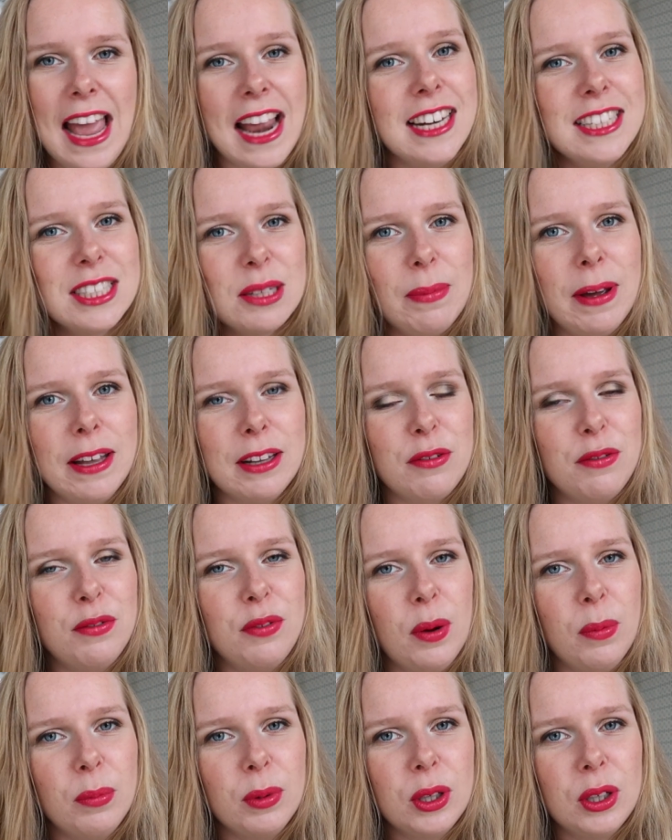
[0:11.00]
Elisabeth
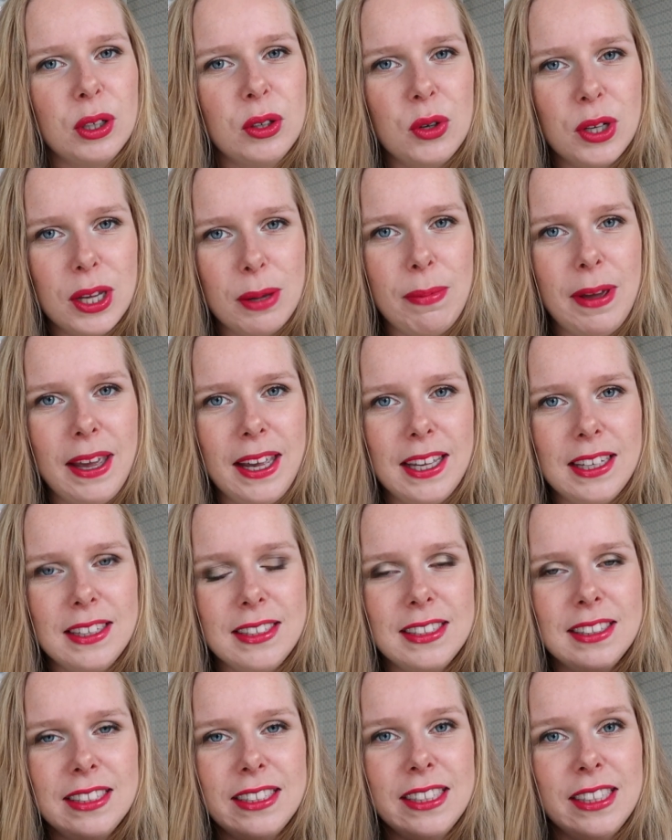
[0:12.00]
from
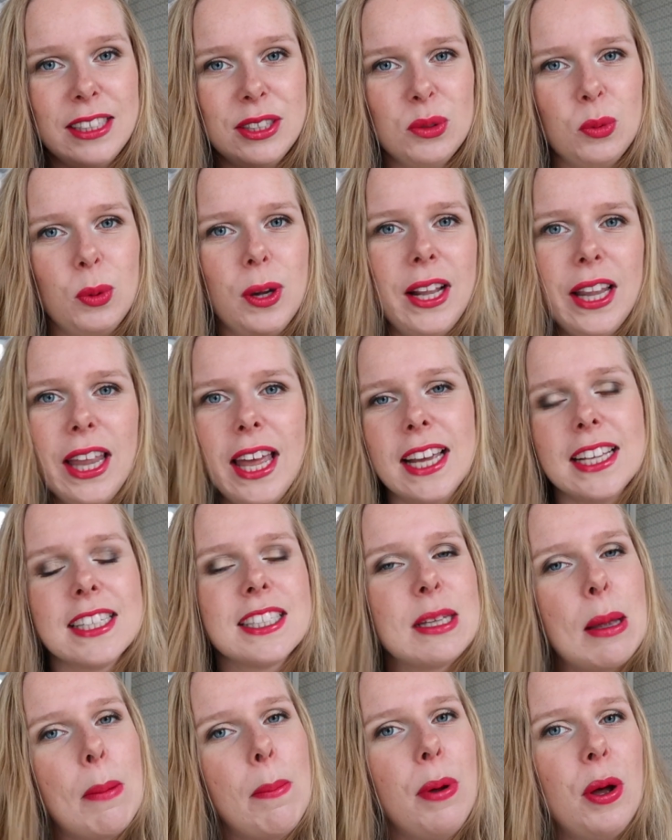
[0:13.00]
Kookypans as well
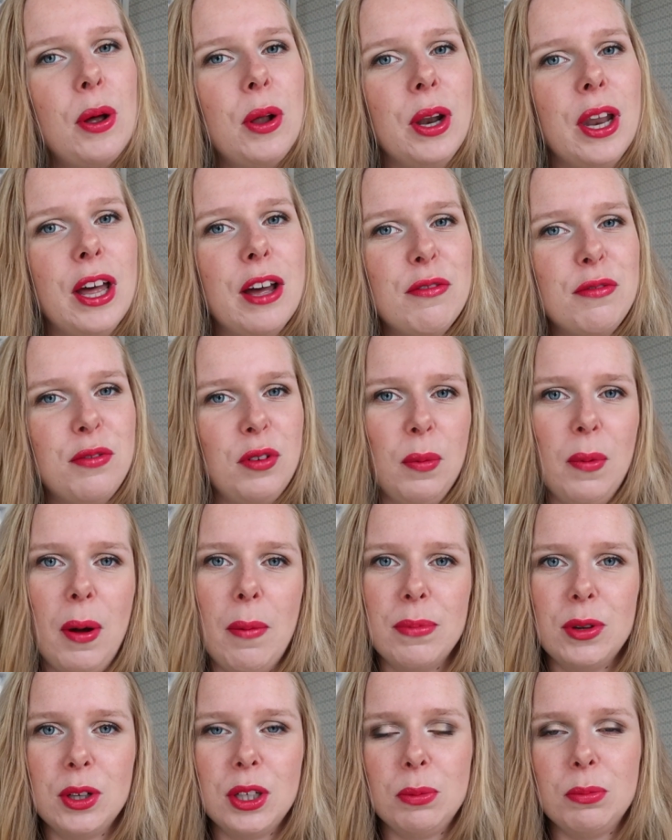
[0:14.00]
as Paula from
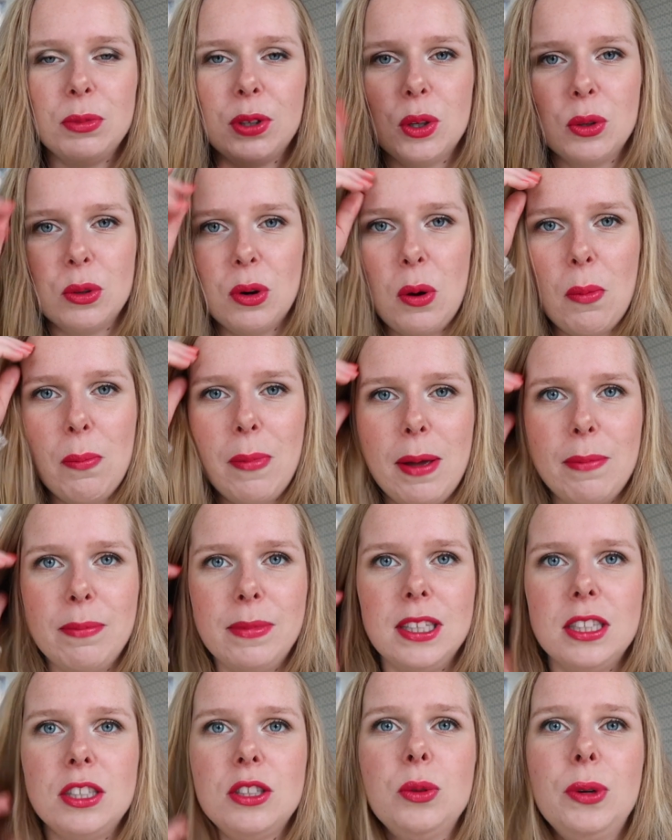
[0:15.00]
A Beauty Guru Made
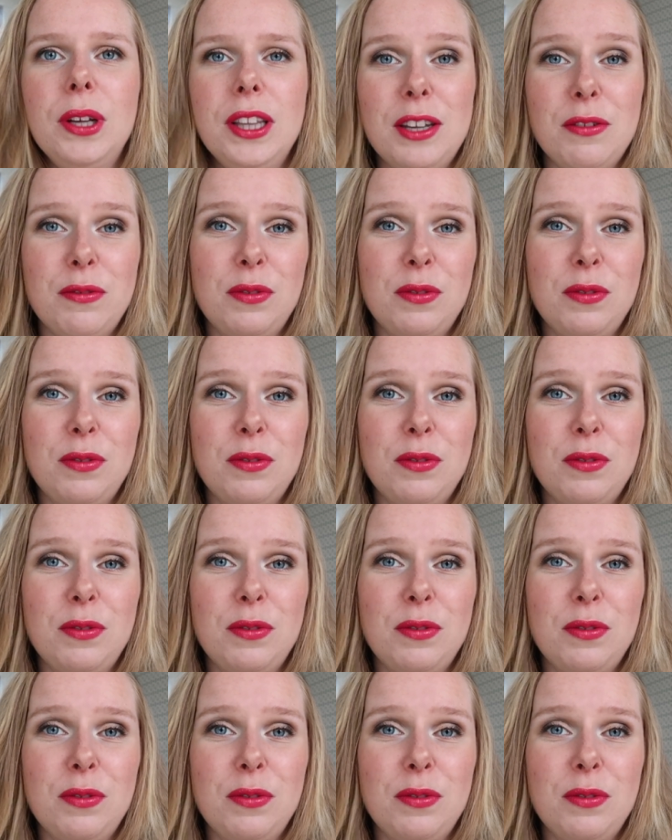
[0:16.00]
Me Do It.